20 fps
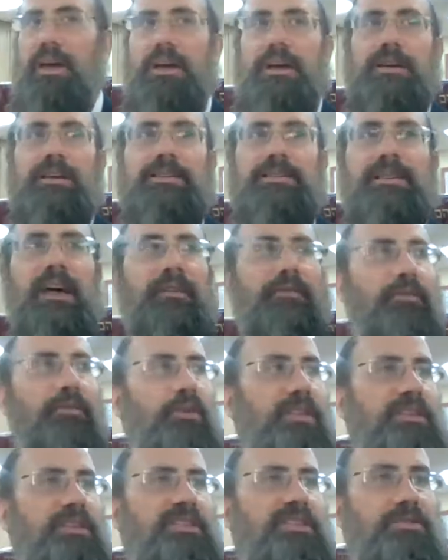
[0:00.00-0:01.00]
So therefore,
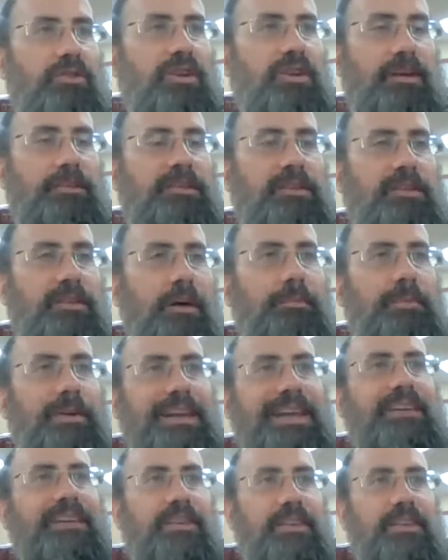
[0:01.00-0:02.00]
the Tzdukim did not
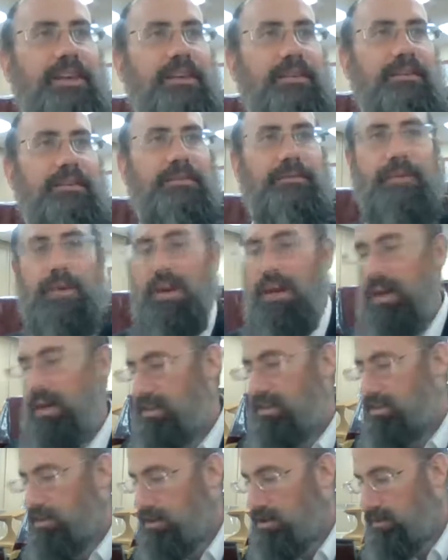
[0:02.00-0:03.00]
believe in it.
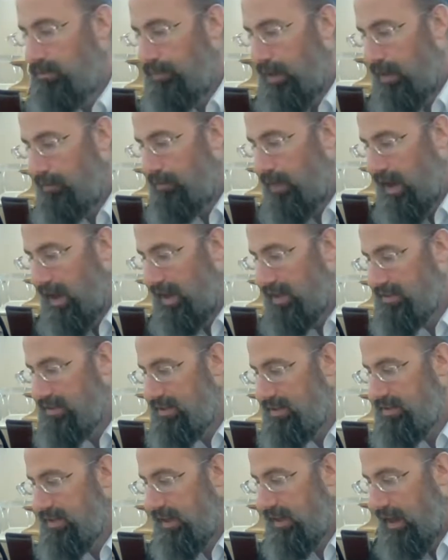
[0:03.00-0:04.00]
So Shepamachas
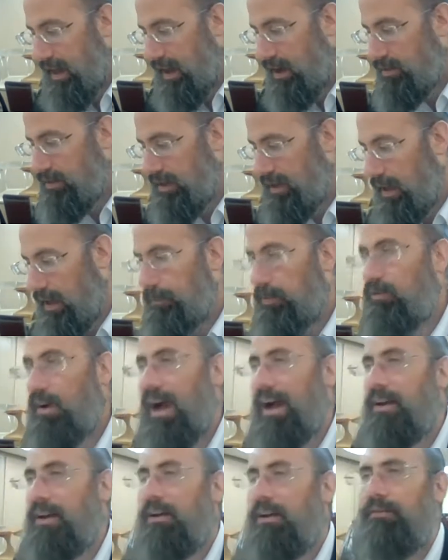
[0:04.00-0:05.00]
Nisach Echad Agabi
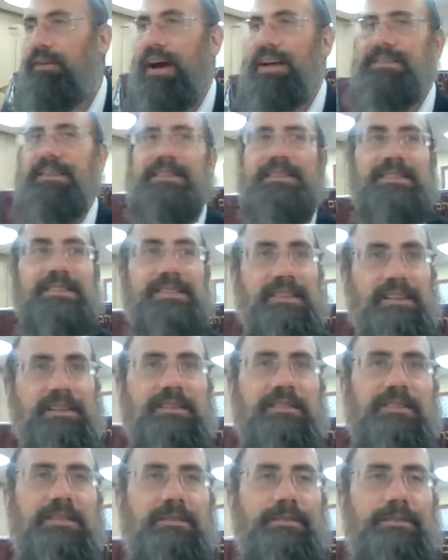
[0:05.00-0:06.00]
Raglov, as a
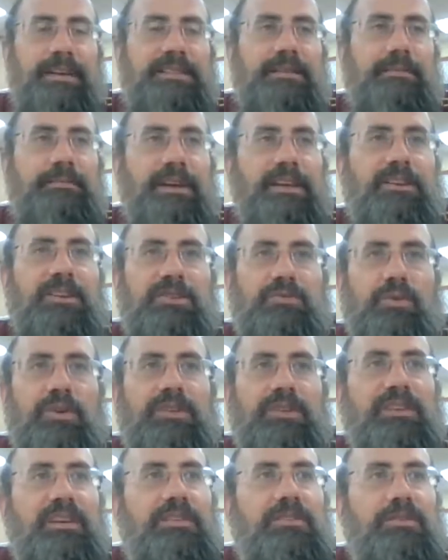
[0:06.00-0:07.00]
zilzul to Beis Hamikdash, what
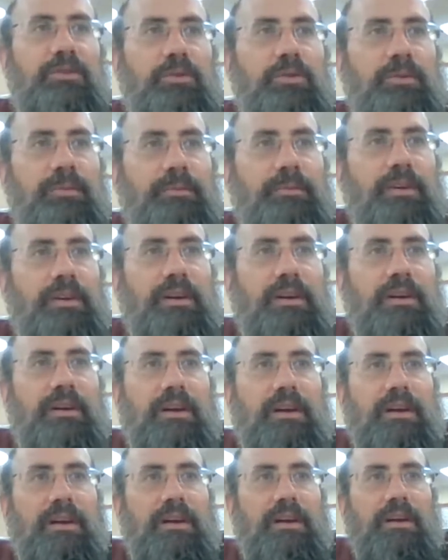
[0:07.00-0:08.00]
did he do?
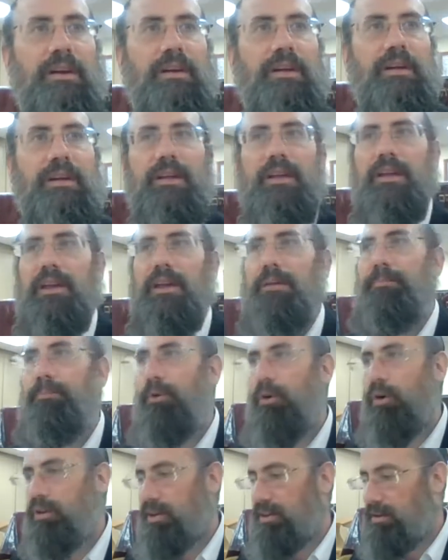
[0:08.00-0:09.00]
He
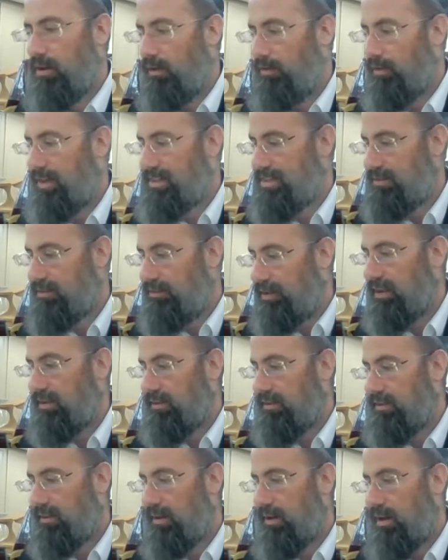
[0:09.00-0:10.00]
poured it over his
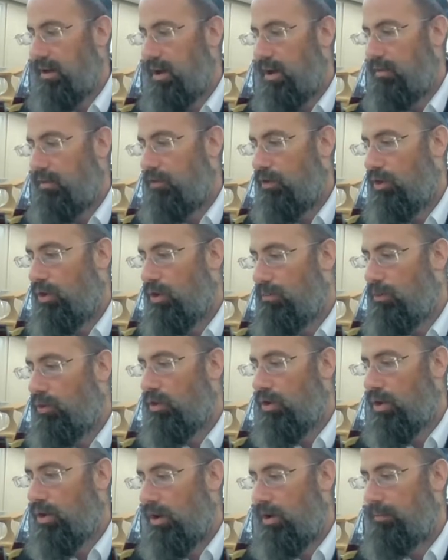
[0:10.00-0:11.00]
feet.
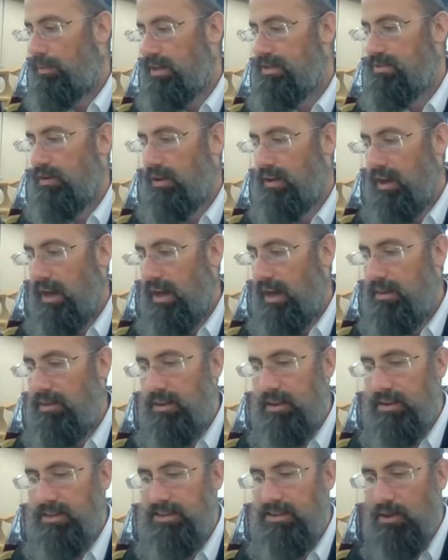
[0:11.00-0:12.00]
Again,
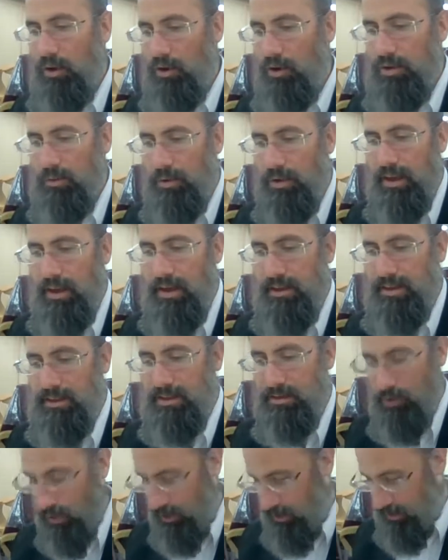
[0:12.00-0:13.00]
they stoned him with their
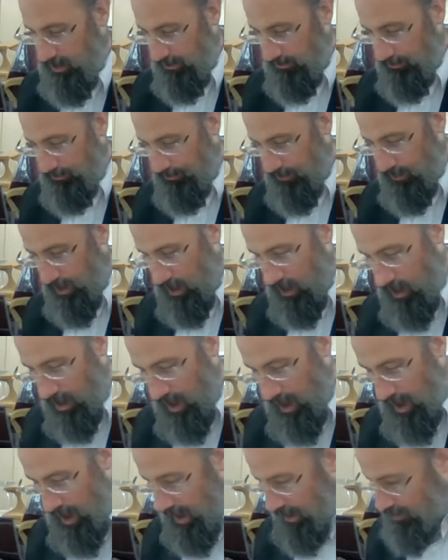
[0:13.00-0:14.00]
svogim,
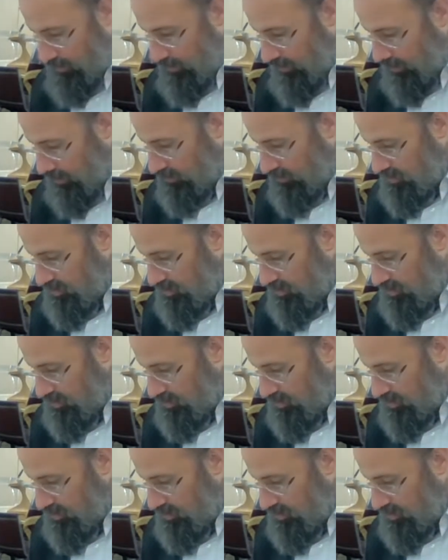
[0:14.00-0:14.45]
and not